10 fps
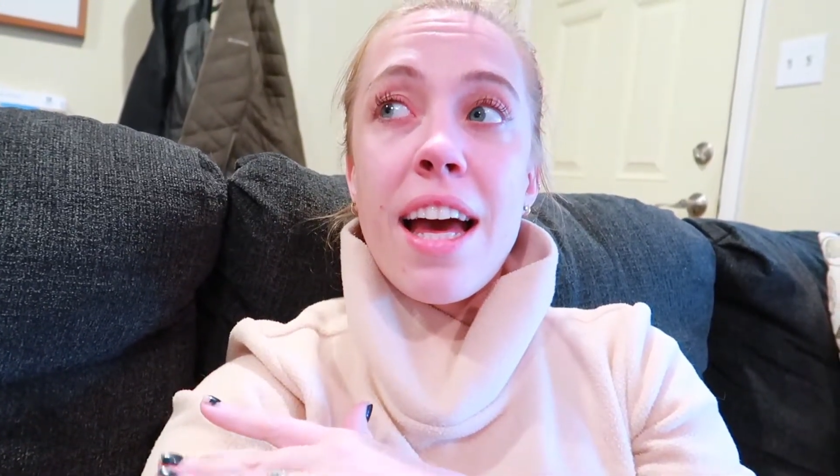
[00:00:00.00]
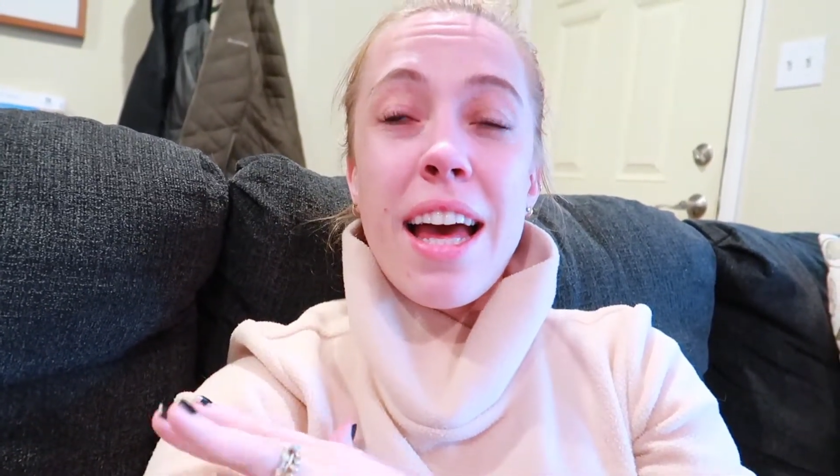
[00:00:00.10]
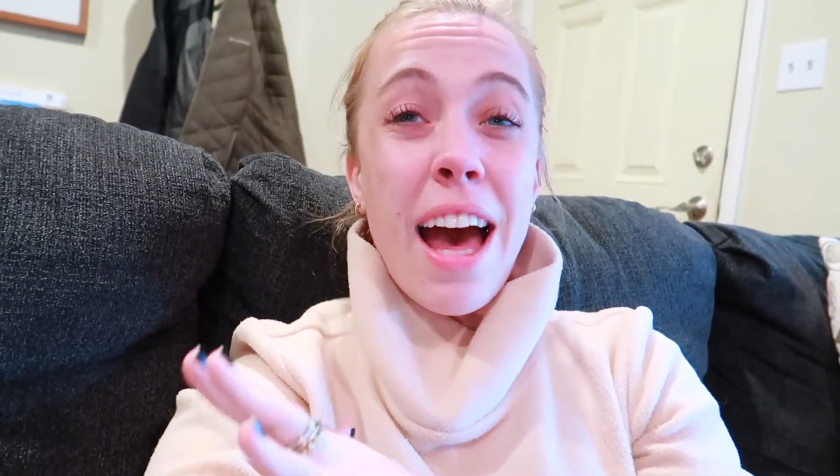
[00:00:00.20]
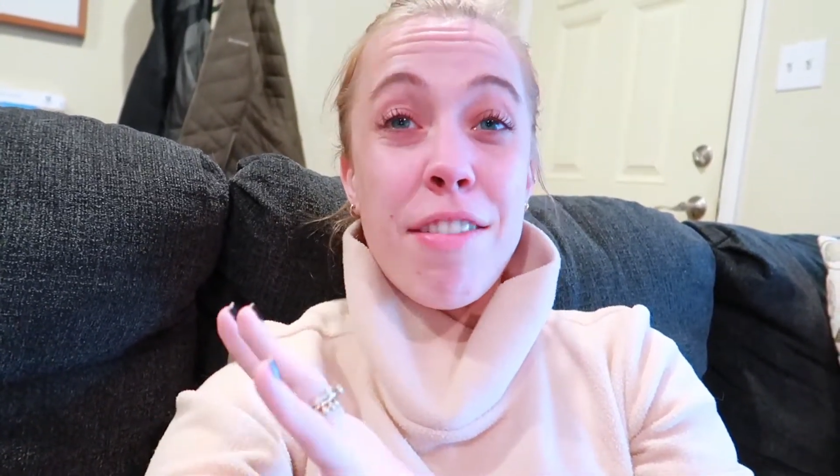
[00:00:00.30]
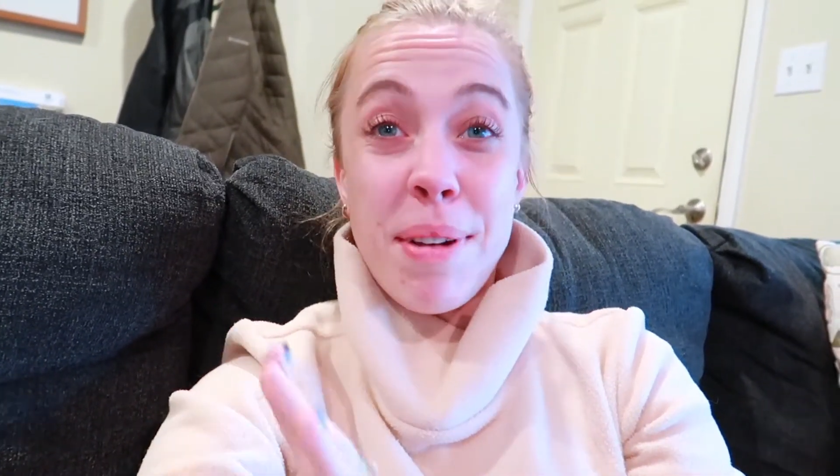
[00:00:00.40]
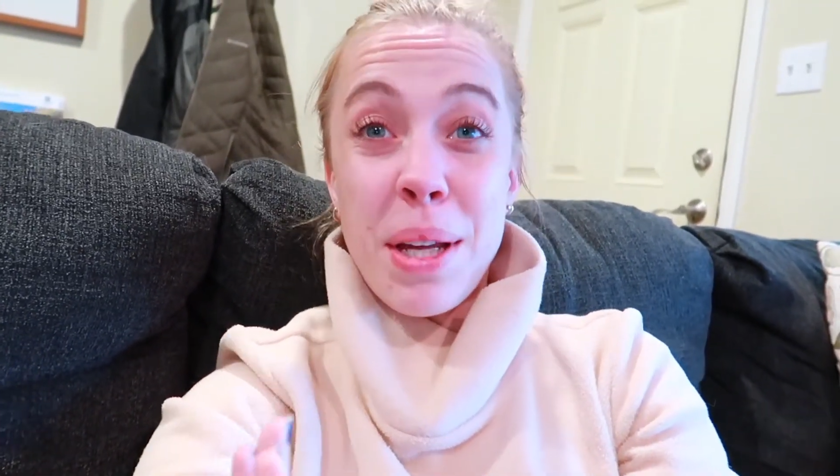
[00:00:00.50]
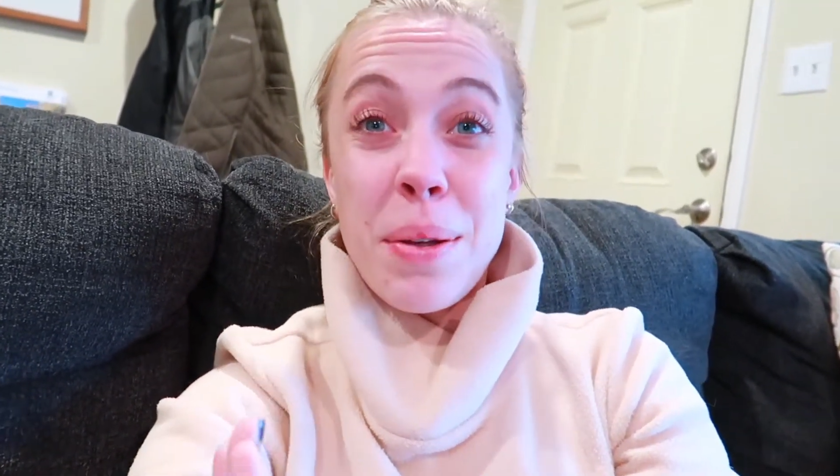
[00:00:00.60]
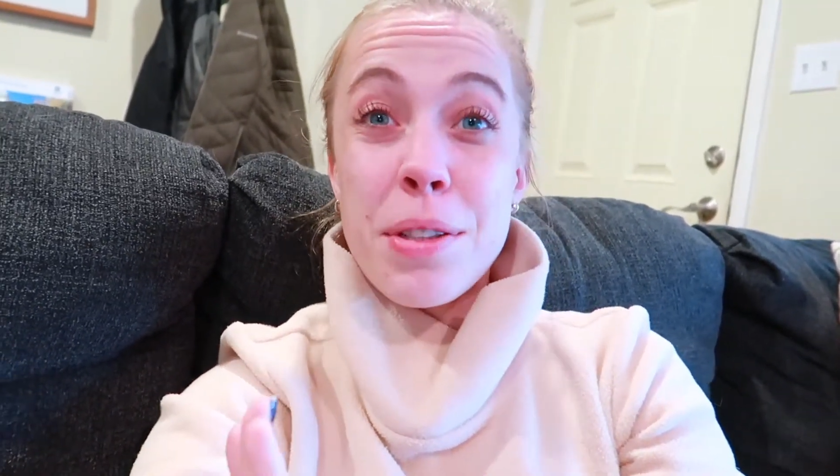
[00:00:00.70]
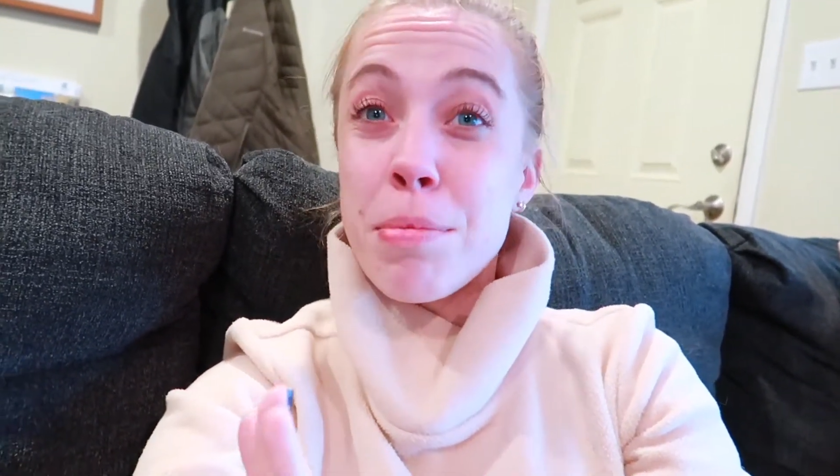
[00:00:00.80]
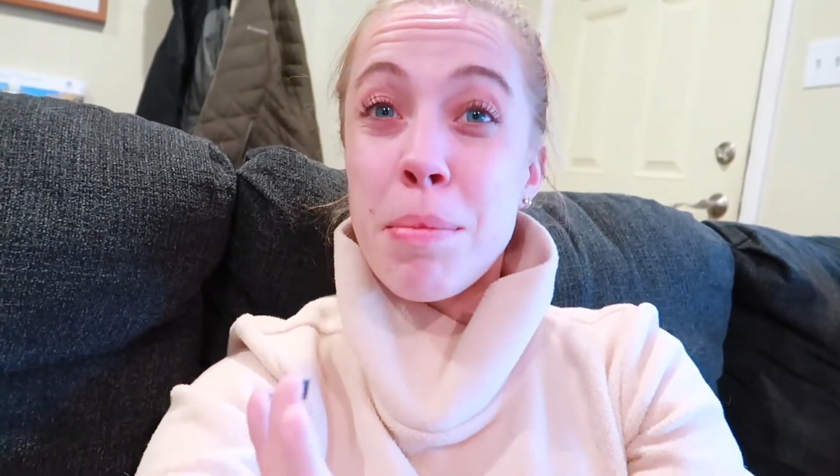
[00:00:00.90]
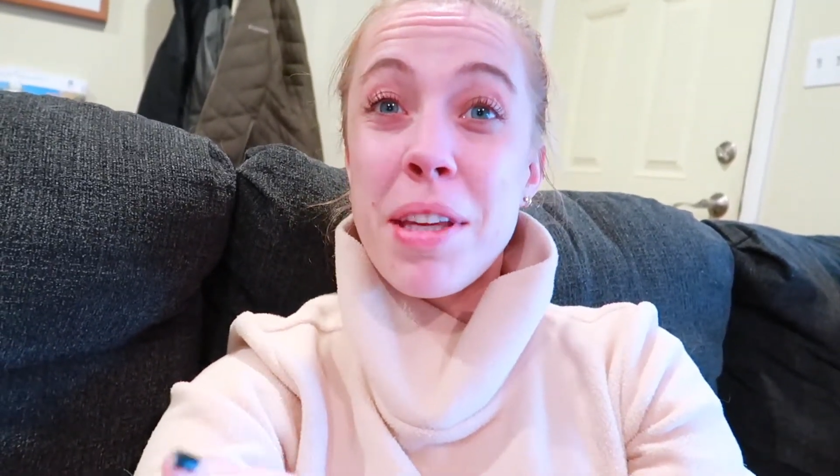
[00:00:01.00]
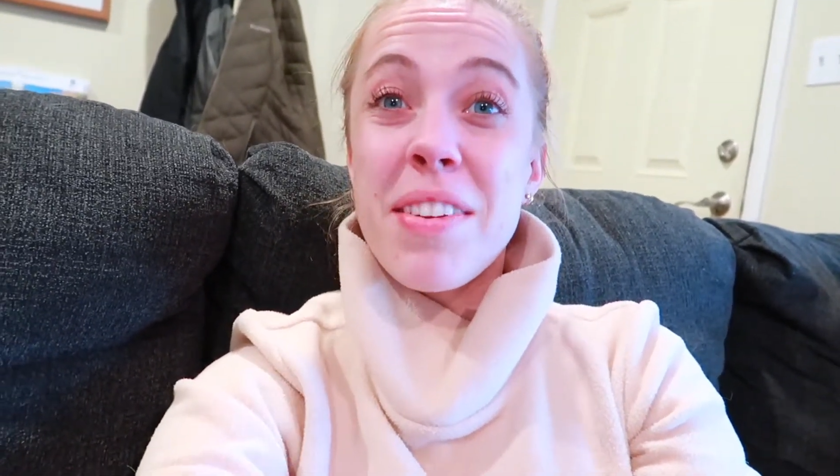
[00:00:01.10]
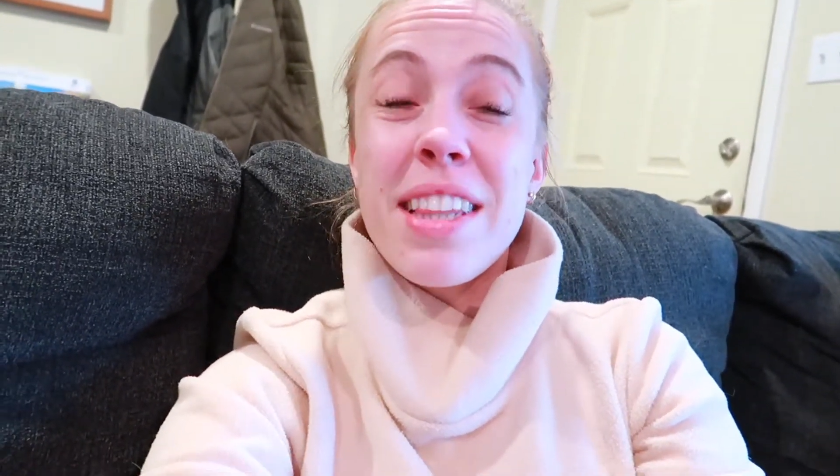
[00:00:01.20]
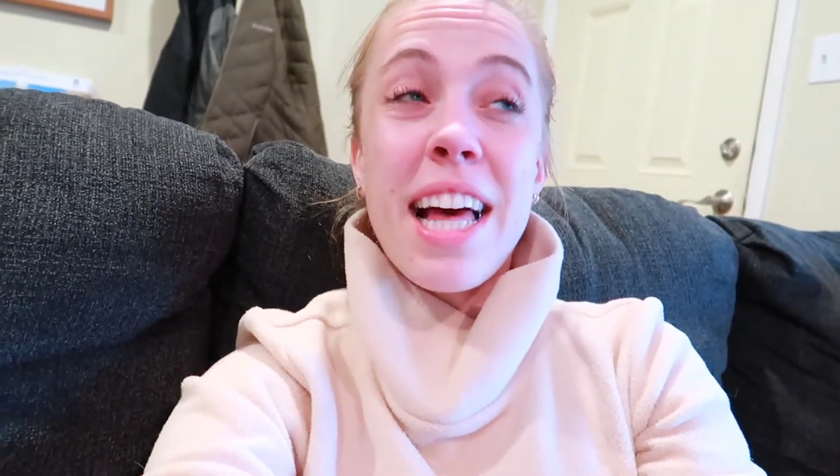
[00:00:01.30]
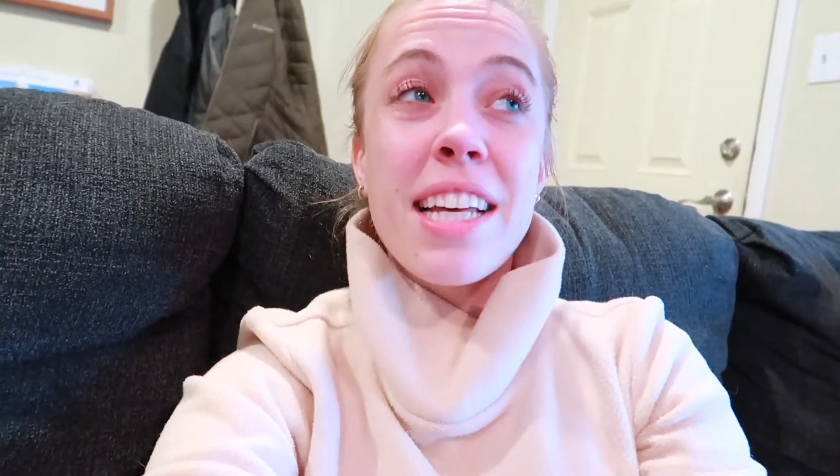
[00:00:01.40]
half my clothes, maybe
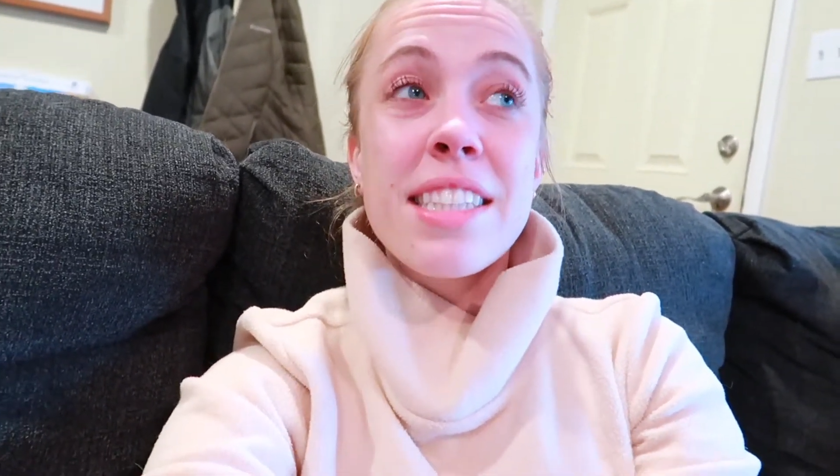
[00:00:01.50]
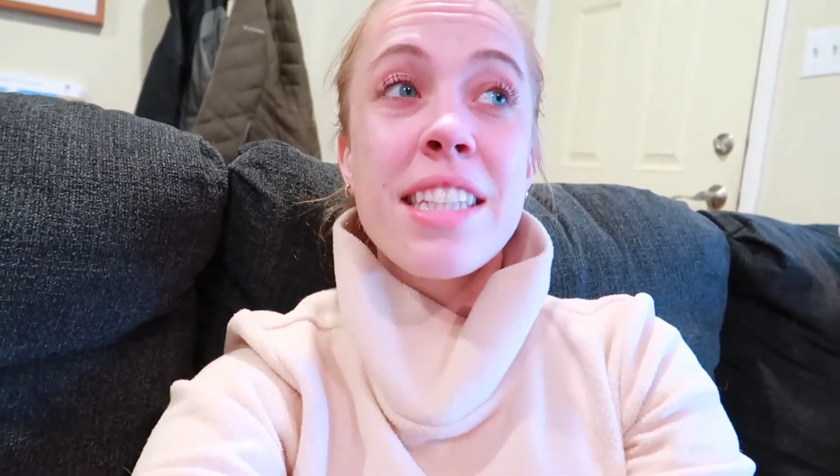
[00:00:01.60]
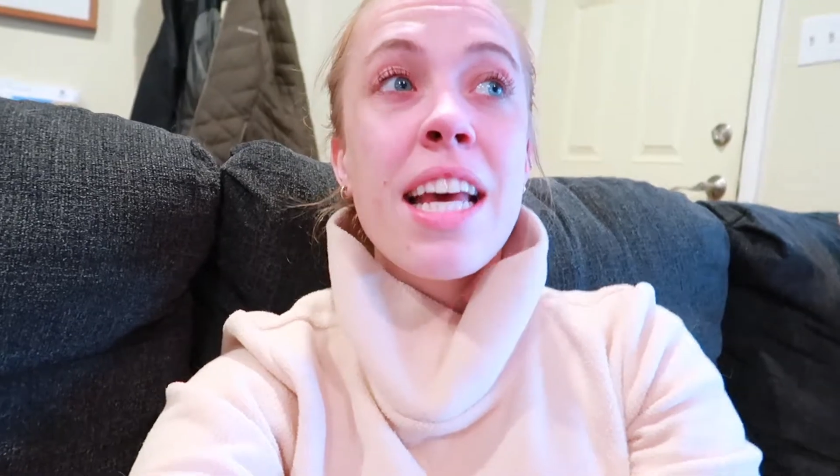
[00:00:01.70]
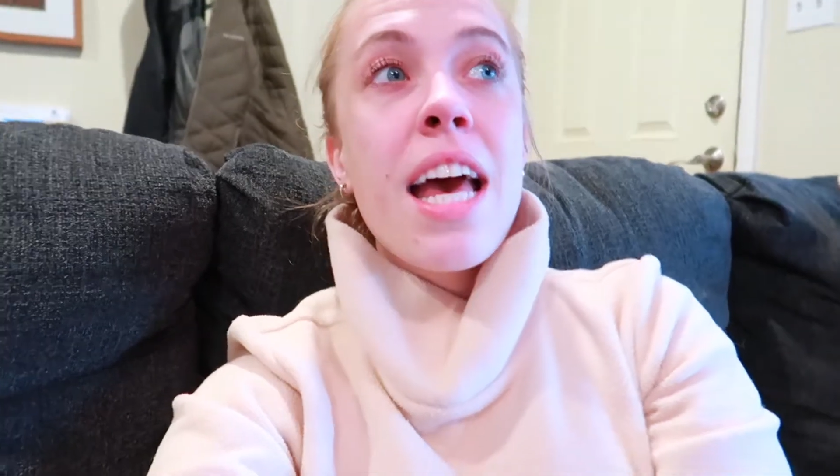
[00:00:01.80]
even less